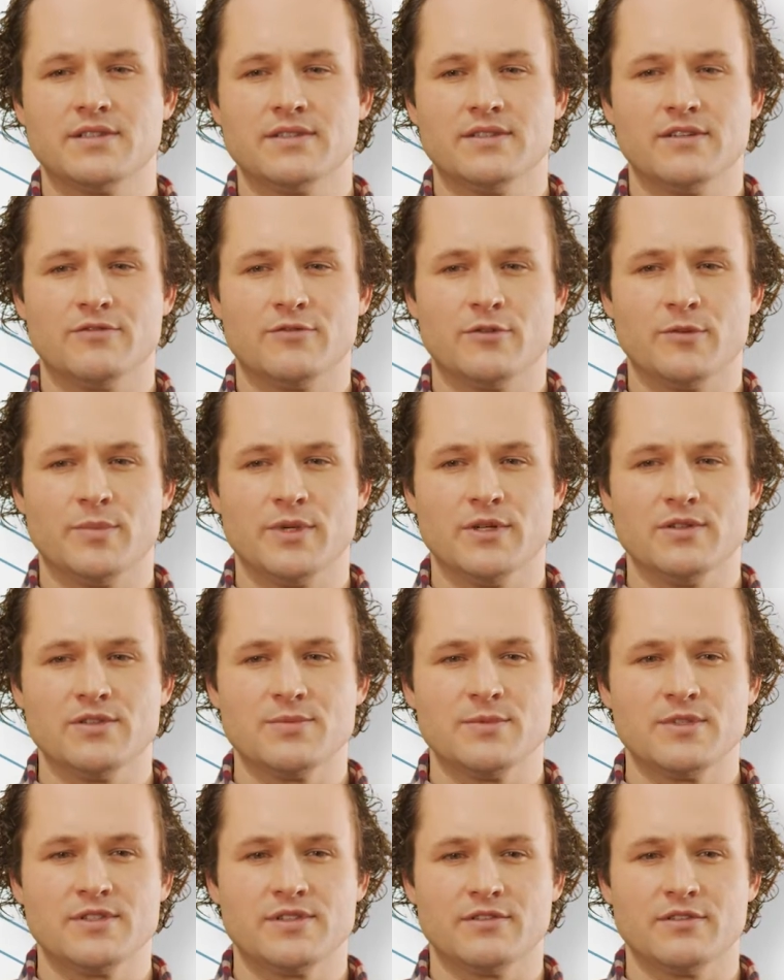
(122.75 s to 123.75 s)
and therefore bills
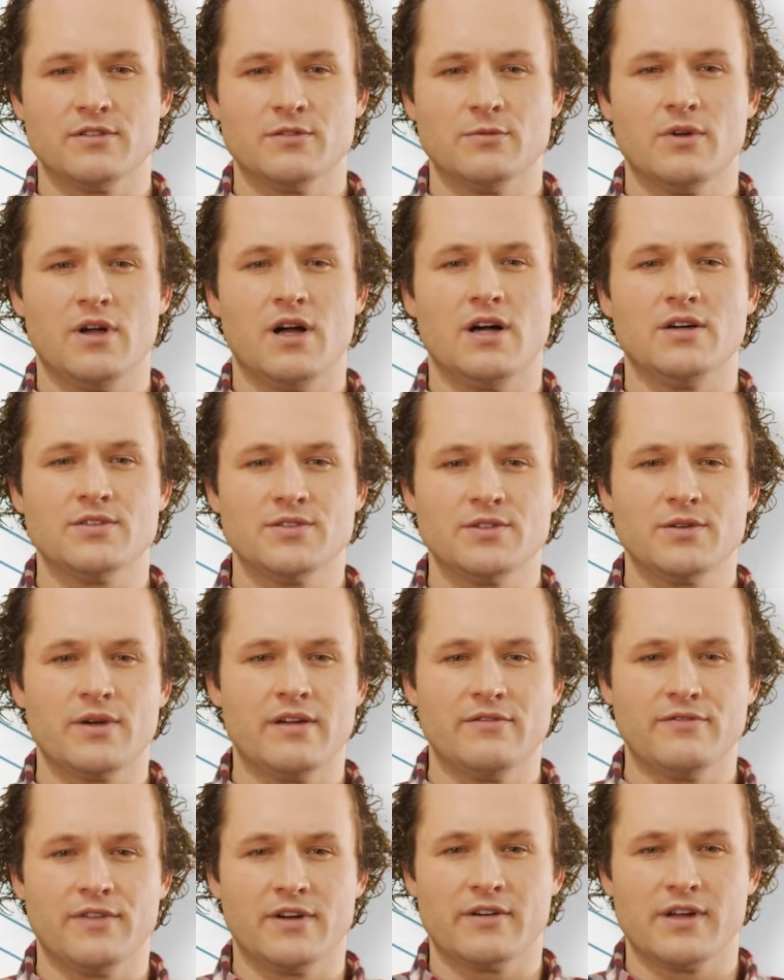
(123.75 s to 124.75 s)
of material will also
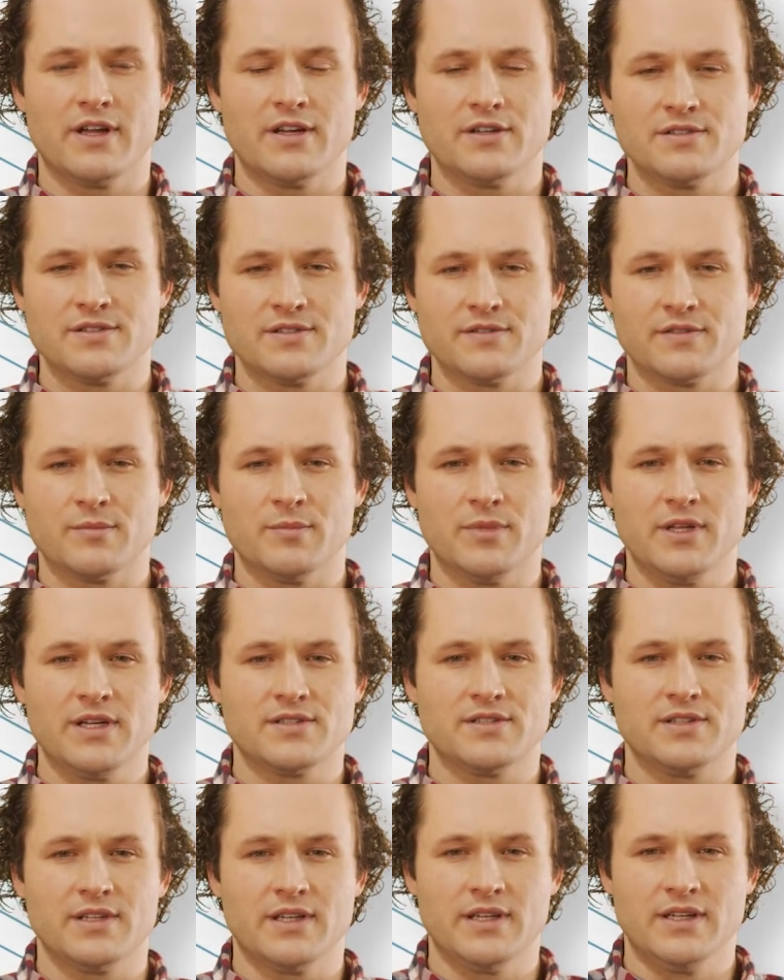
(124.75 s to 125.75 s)
have variations of
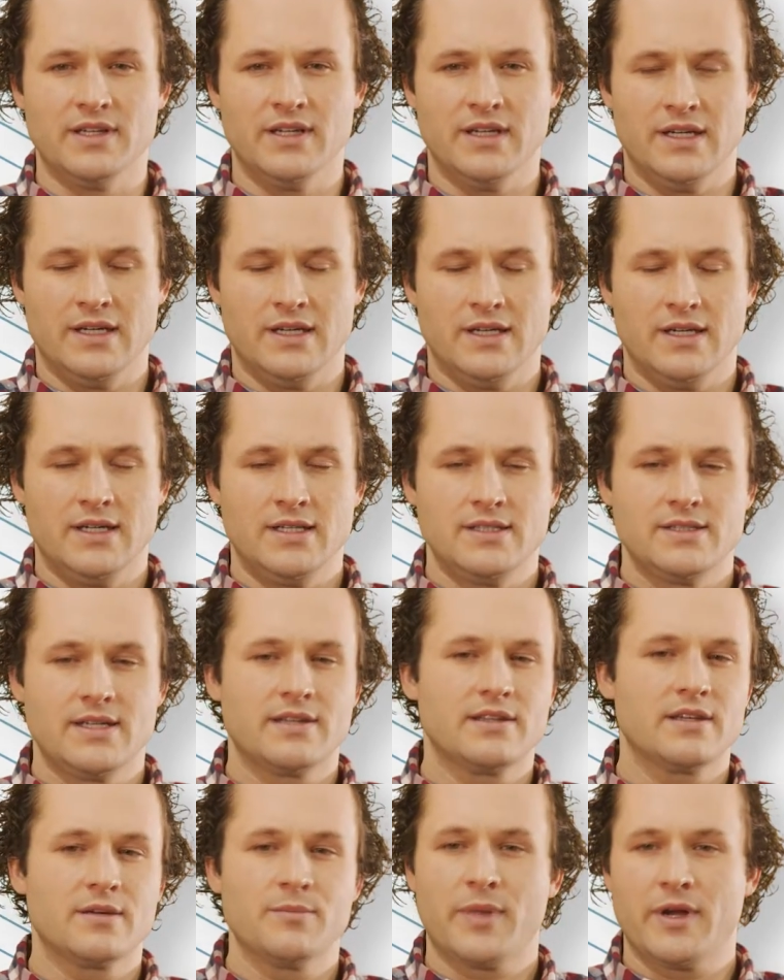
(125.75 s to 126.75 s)
complexity.
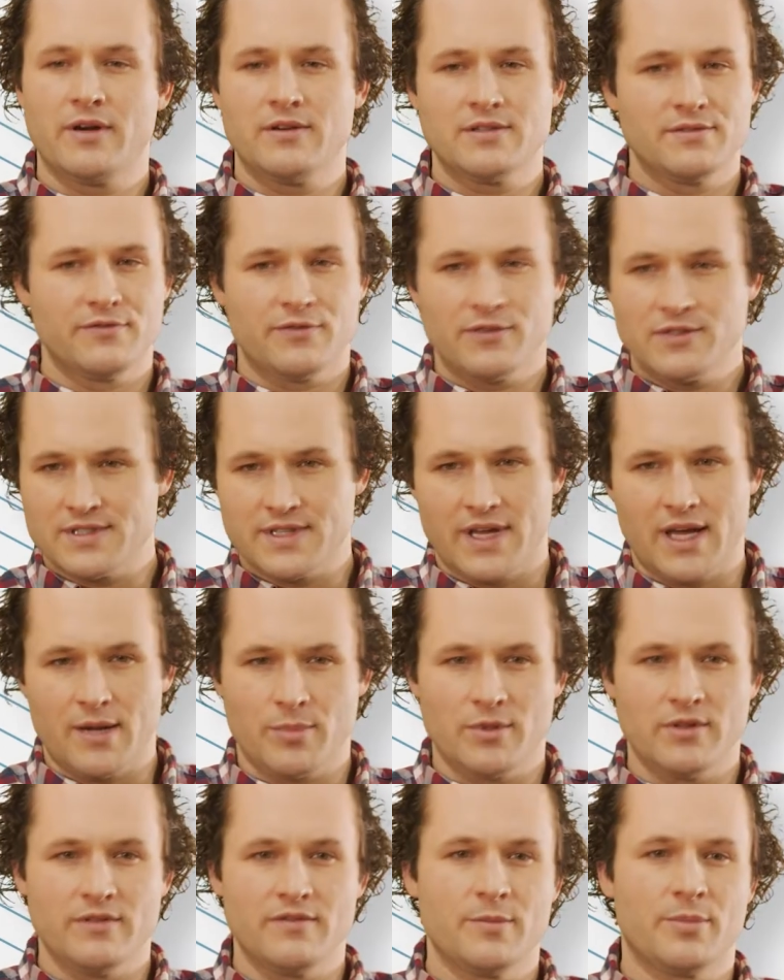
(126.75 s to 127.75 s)
Take the comparison, for
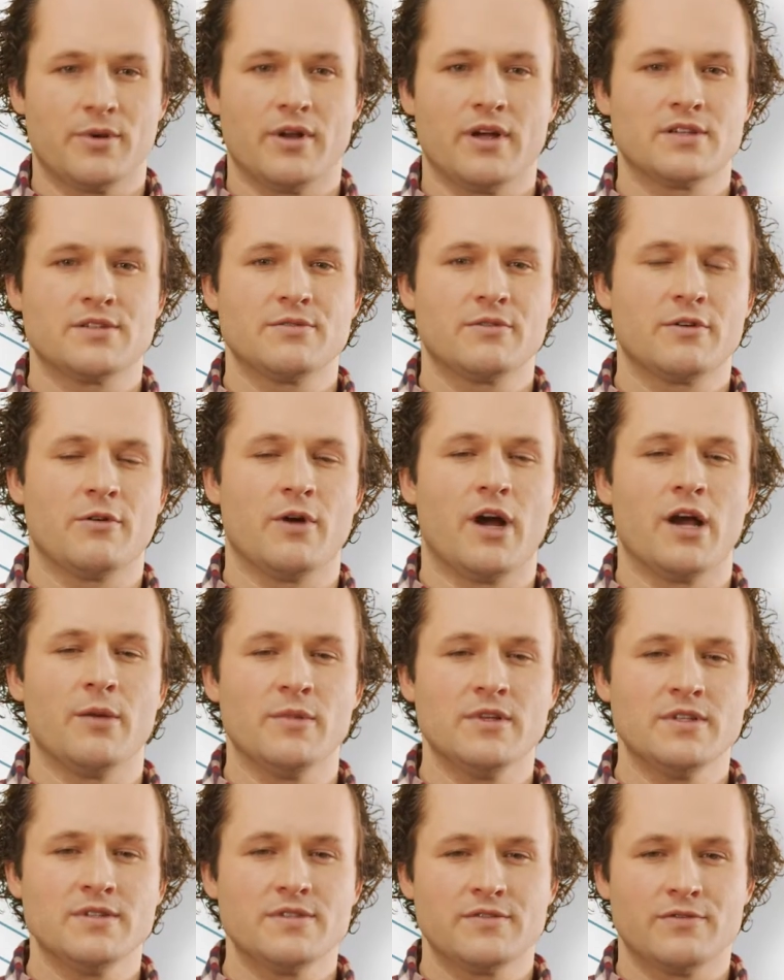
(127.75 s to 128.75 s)
example, of the production
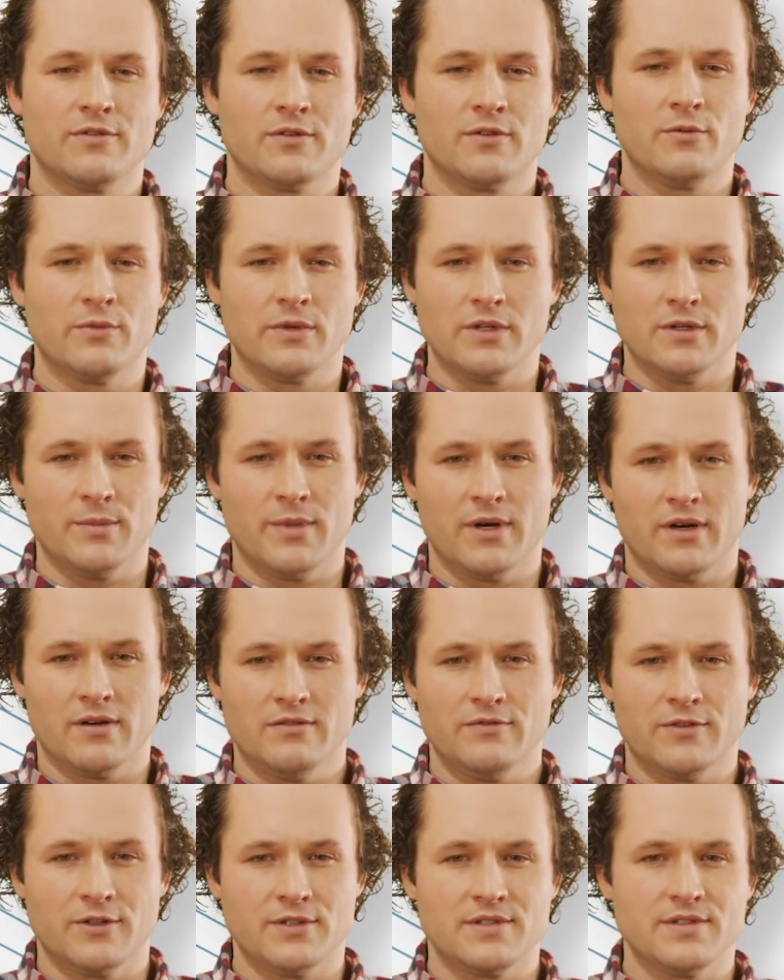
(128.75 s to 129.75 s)
requirements for a
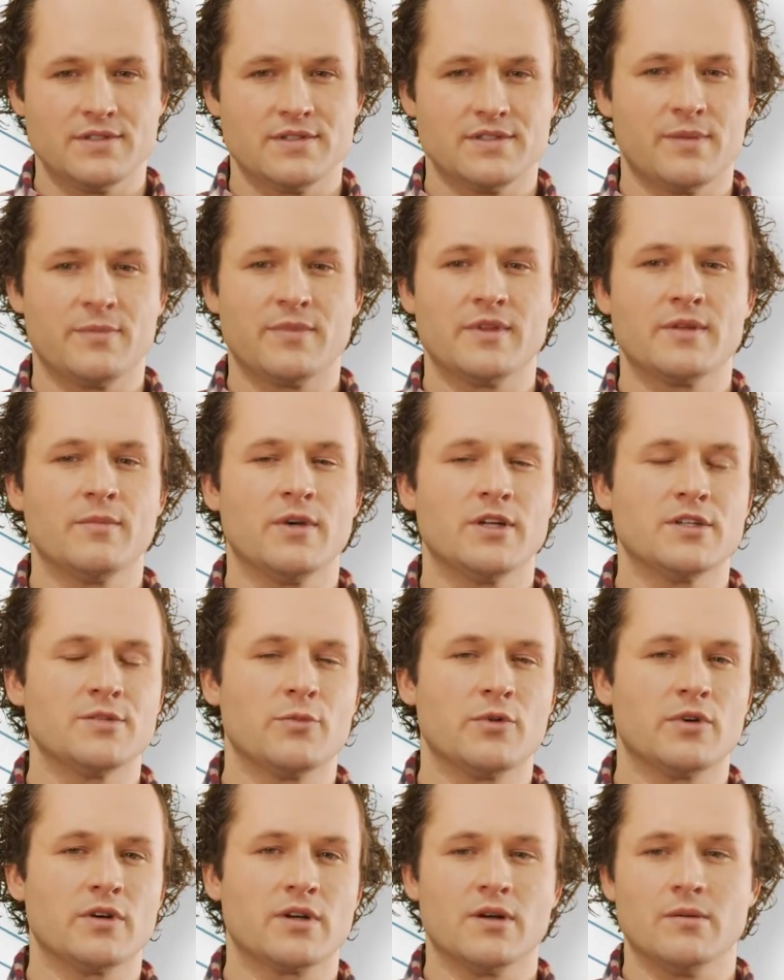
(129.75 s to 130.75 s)
wheelbarrow versus something much
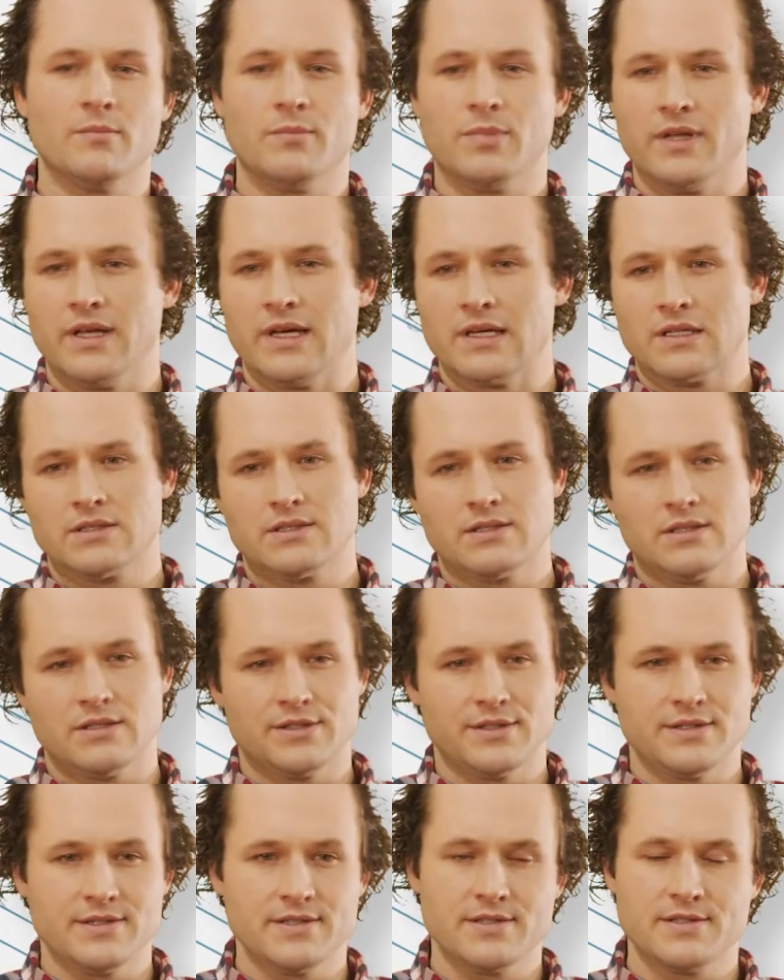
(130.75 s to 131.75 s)
more complex,
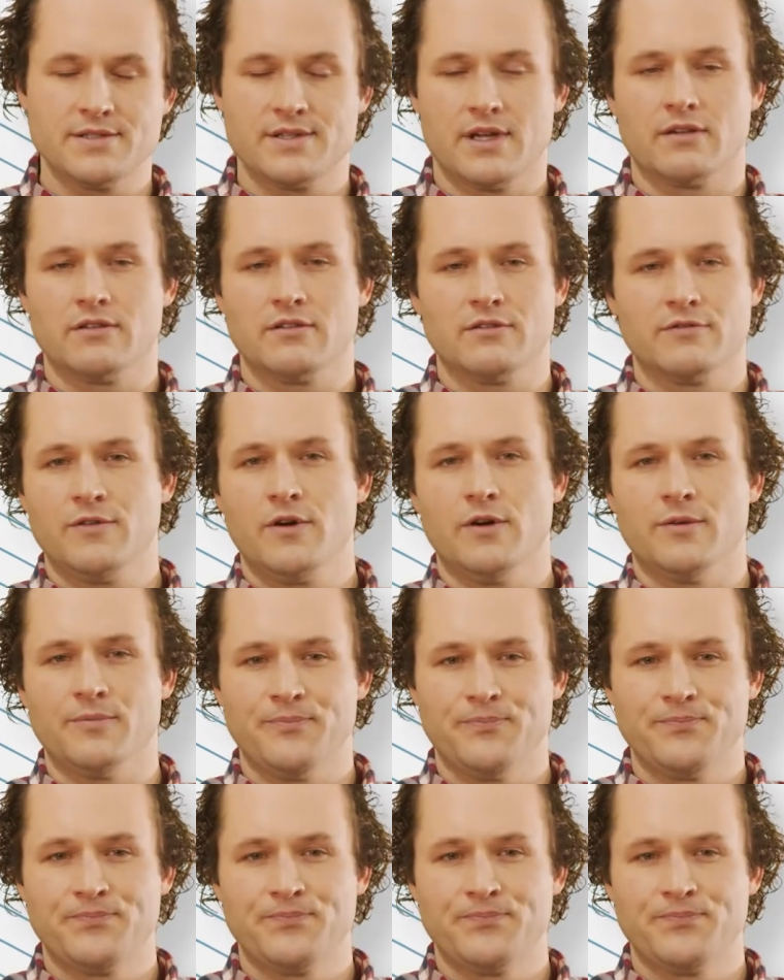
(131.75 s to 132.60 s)
such as a cellular phone.